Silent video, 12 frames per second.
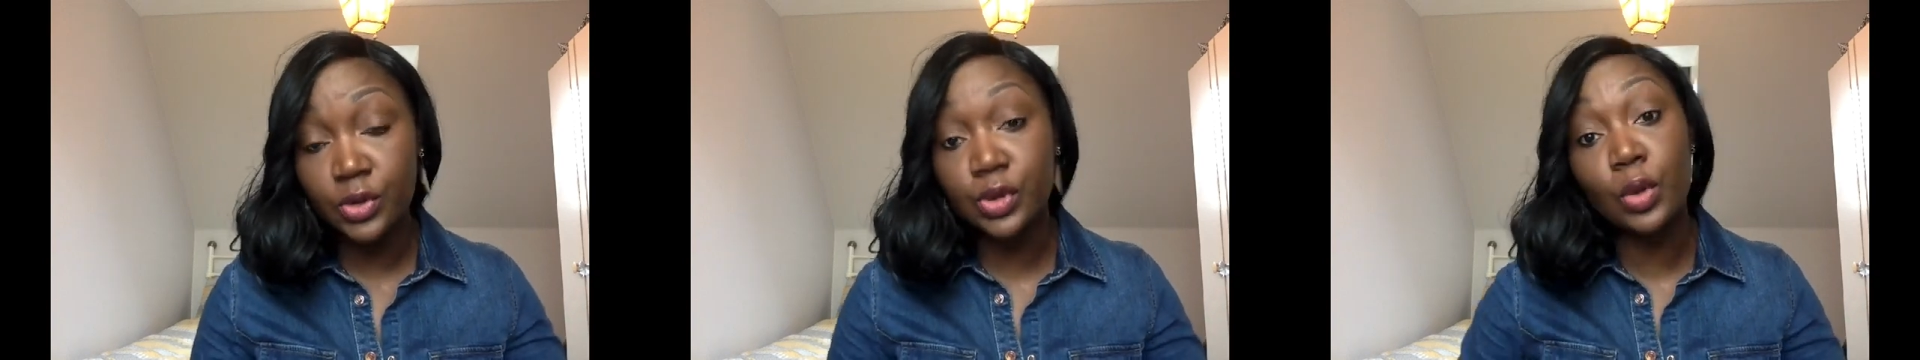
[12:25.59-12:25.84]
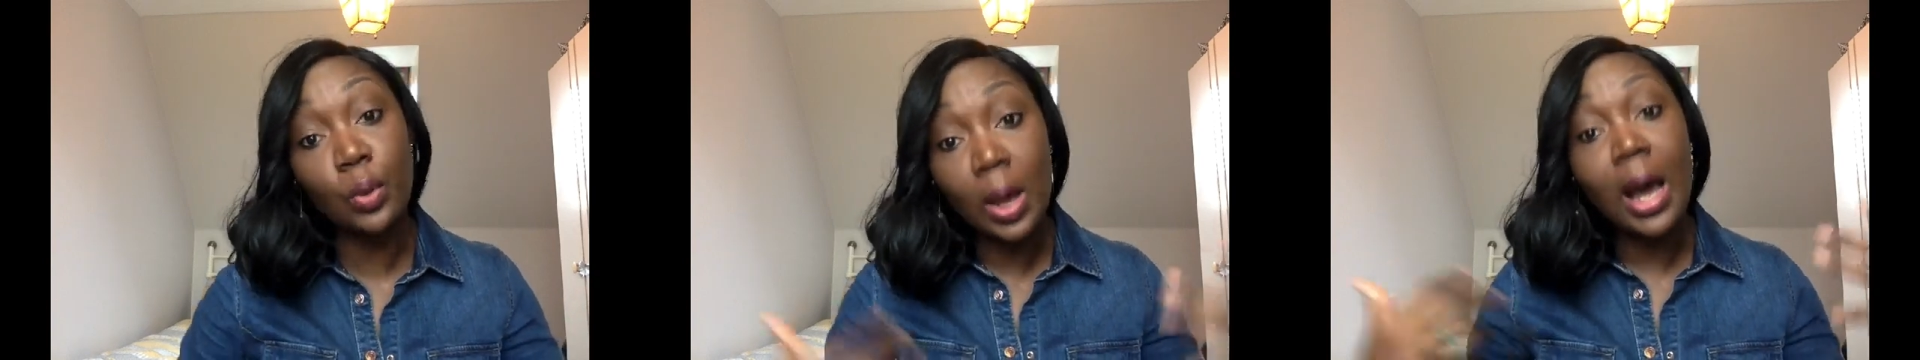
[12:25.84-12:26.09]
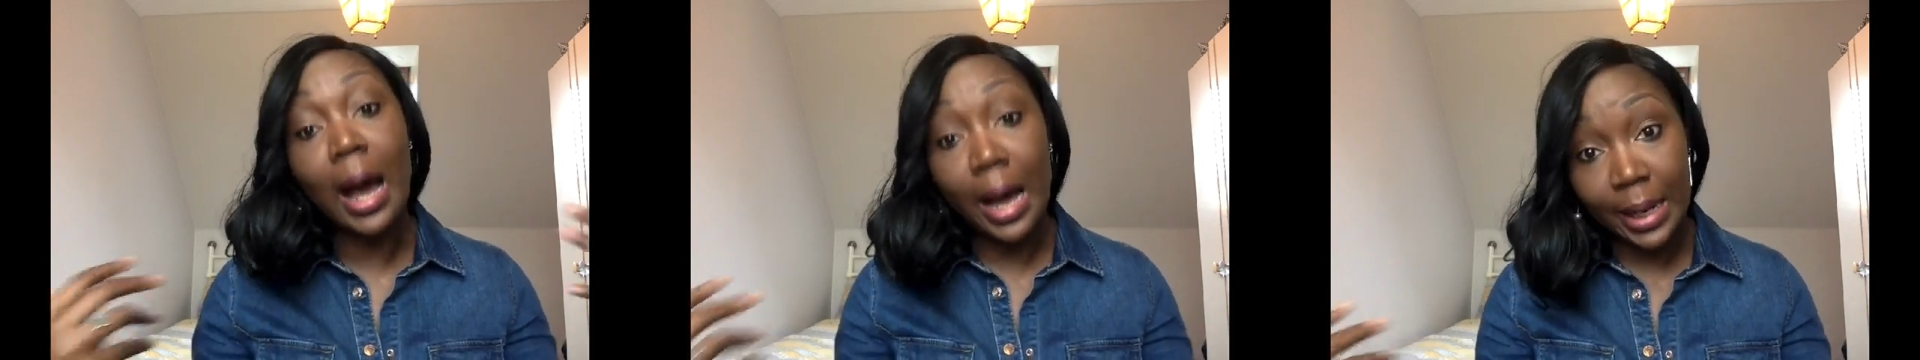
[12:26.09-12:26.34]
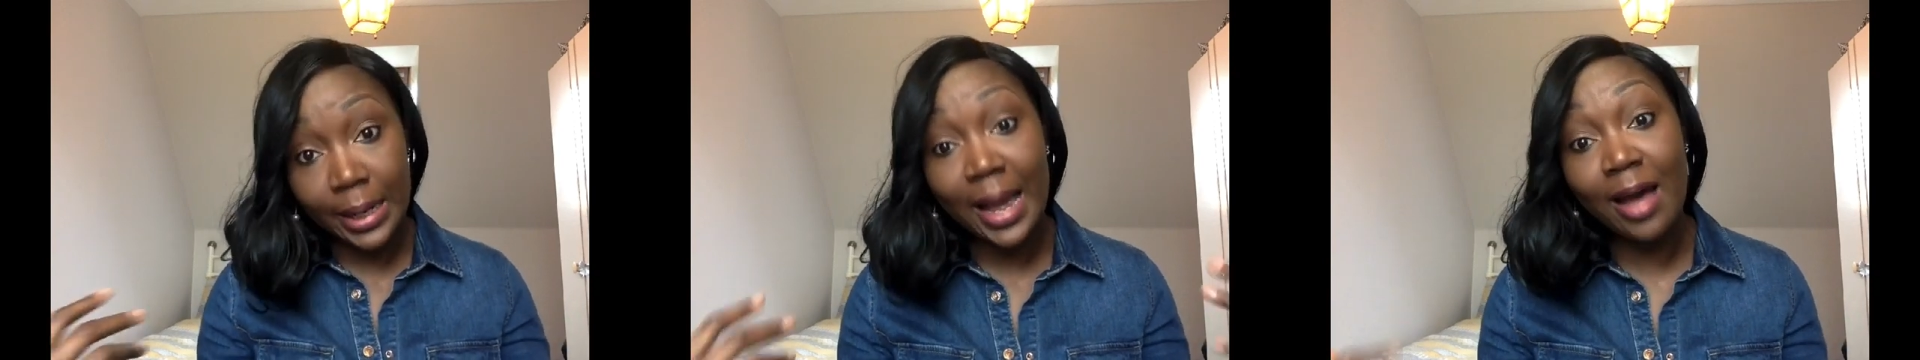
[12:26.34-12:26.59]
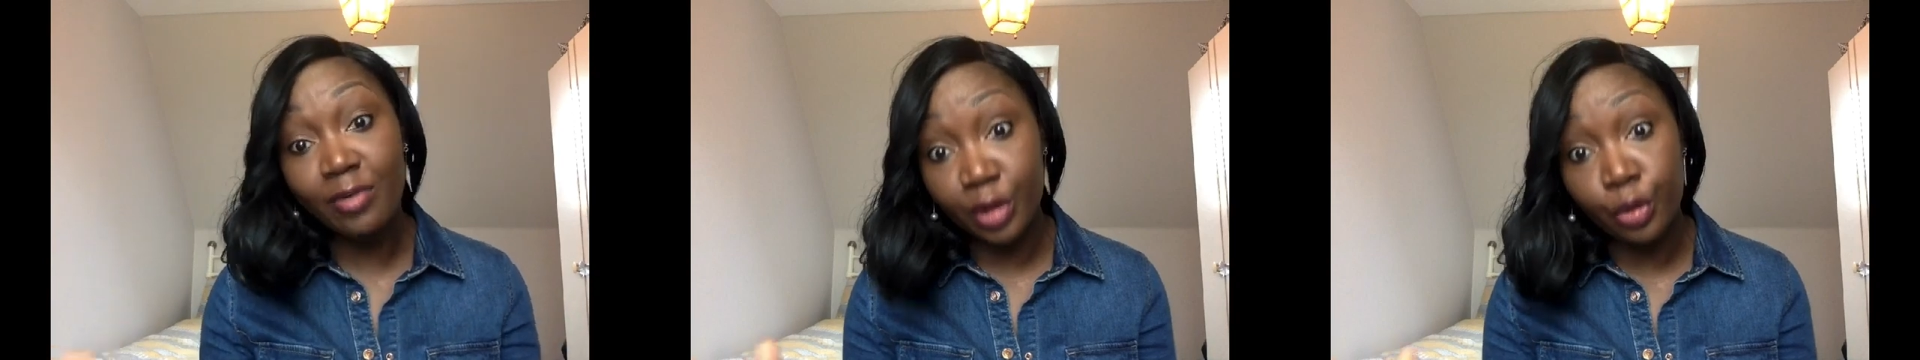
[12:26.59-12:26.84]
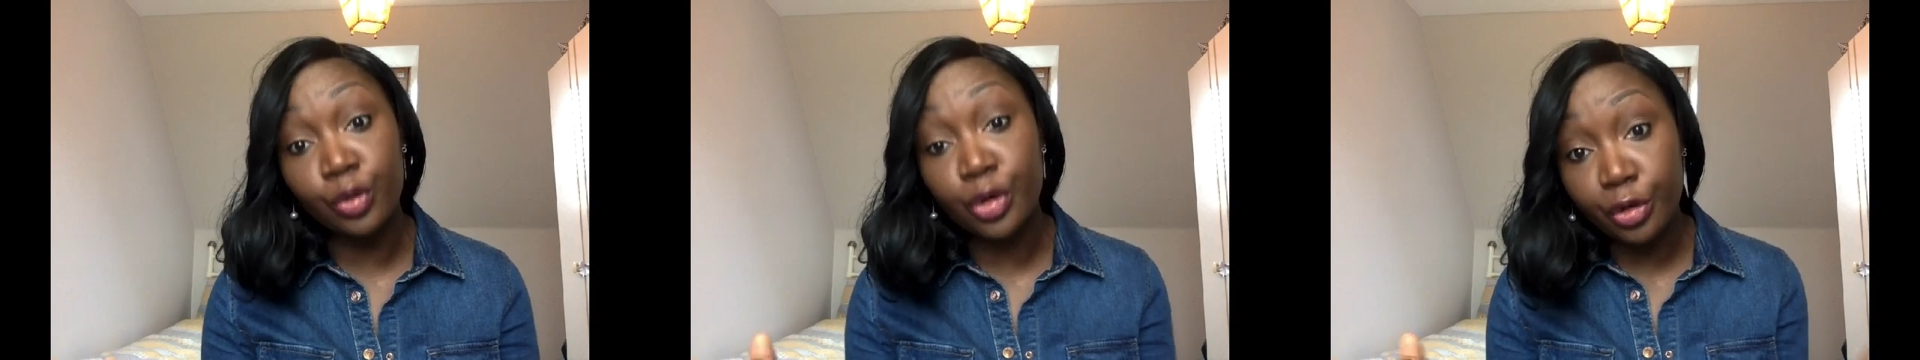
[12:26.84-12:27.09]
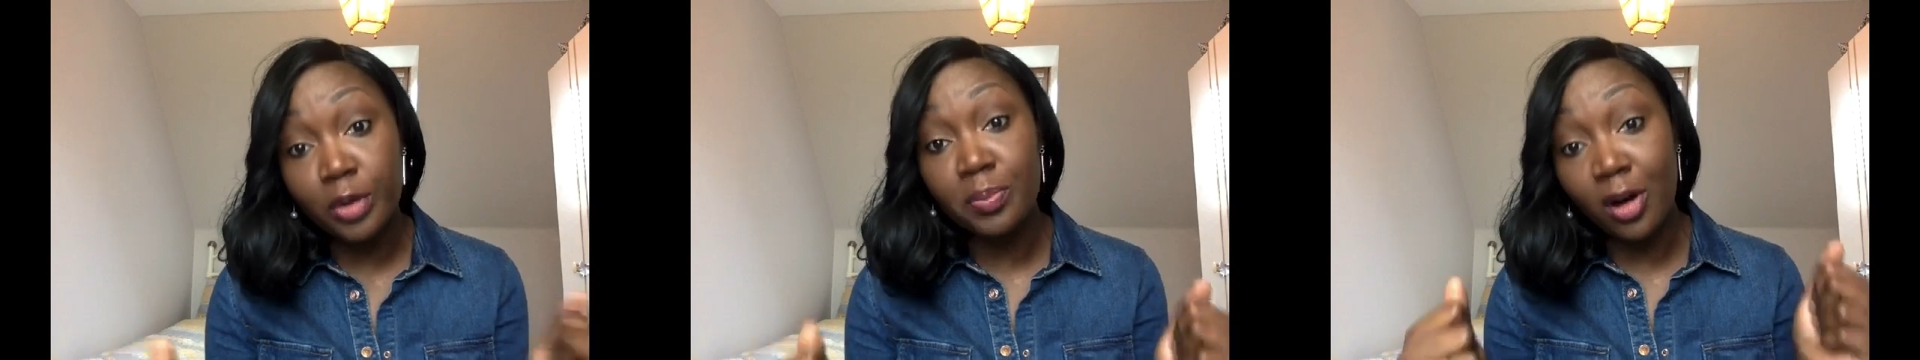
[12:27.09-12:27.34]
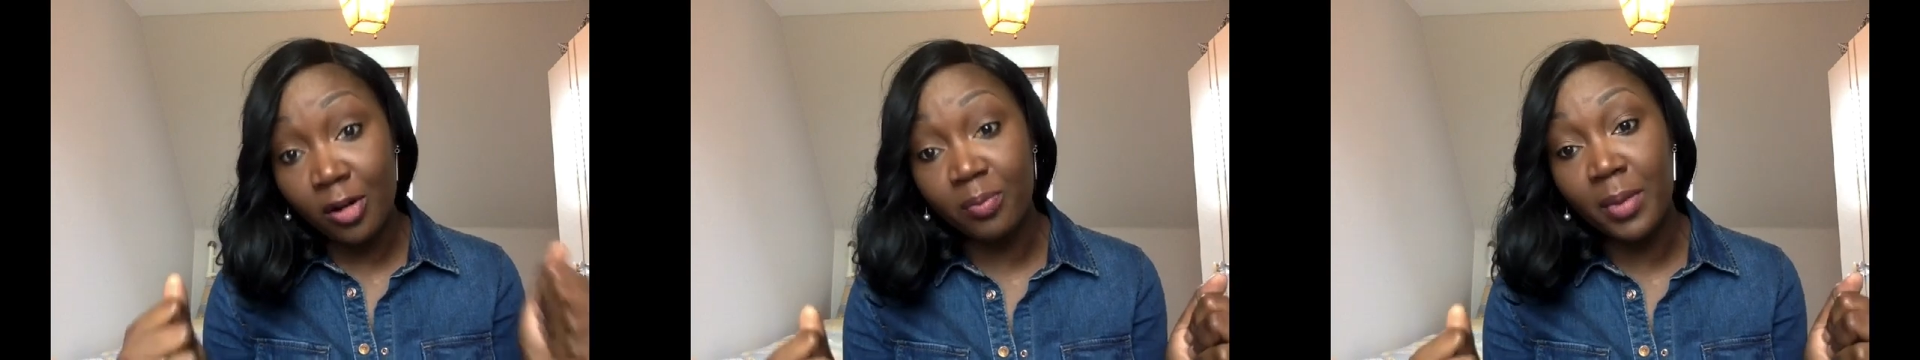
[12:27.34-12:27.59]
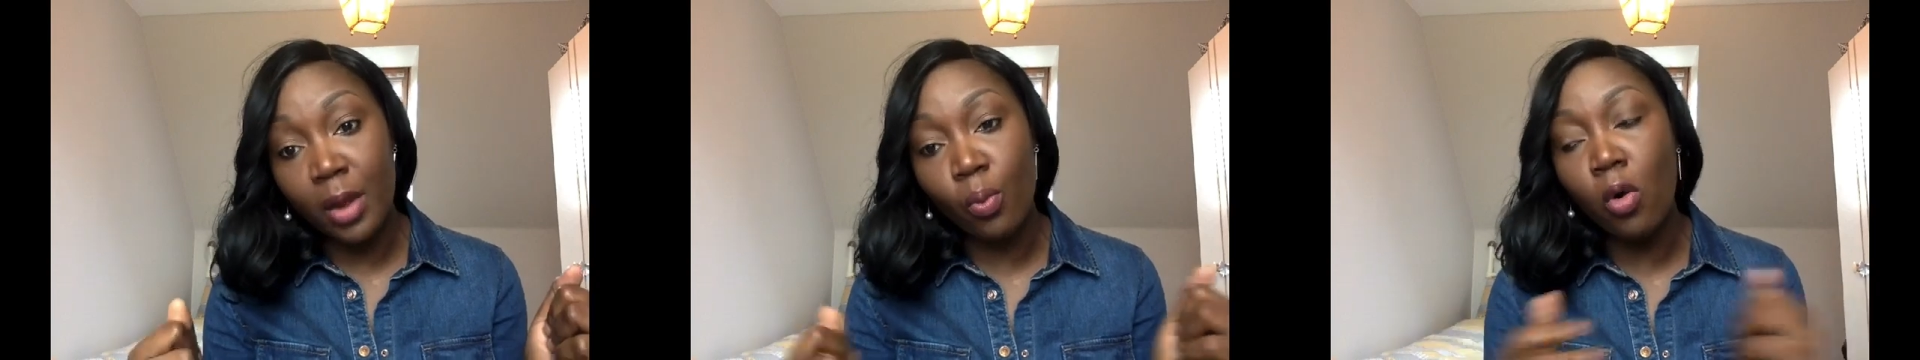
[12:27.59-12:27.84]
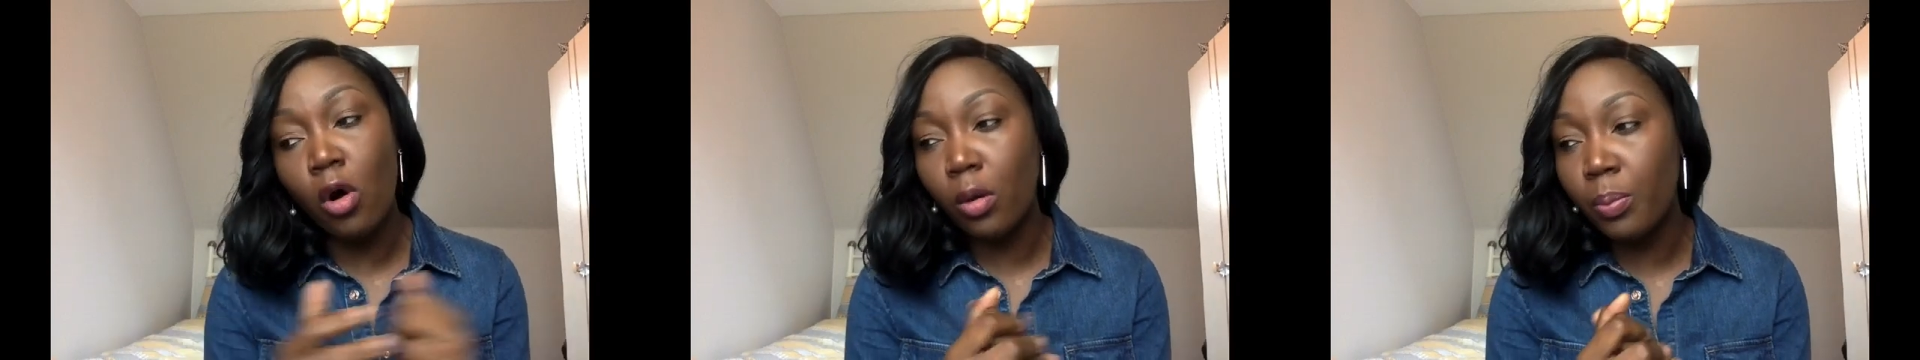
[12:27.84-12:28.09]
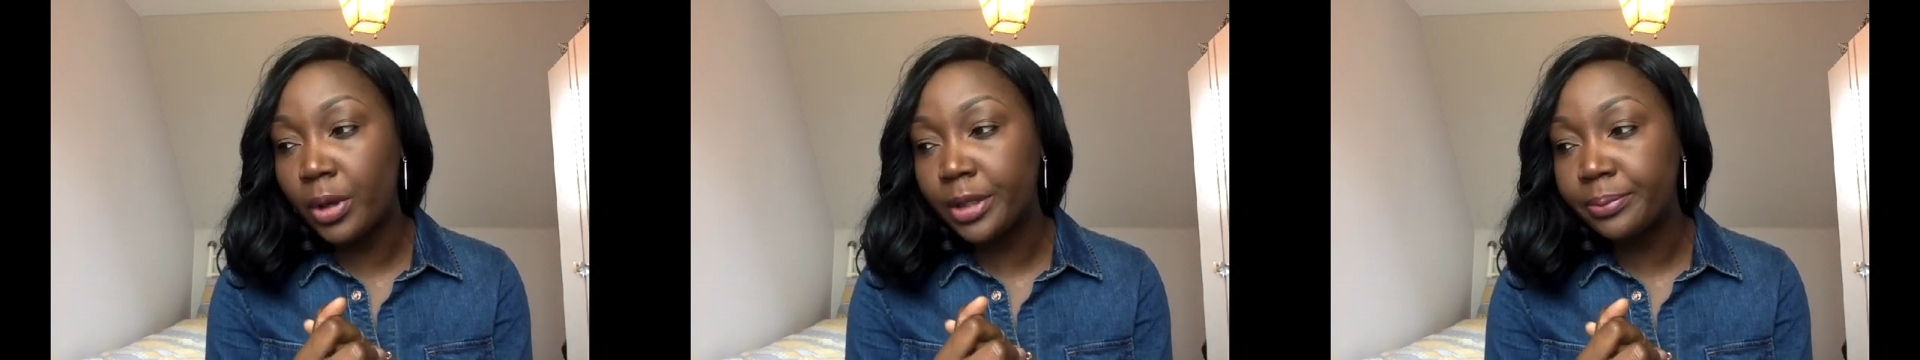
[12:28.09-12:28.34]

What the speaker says: so I have a good grip of my work, but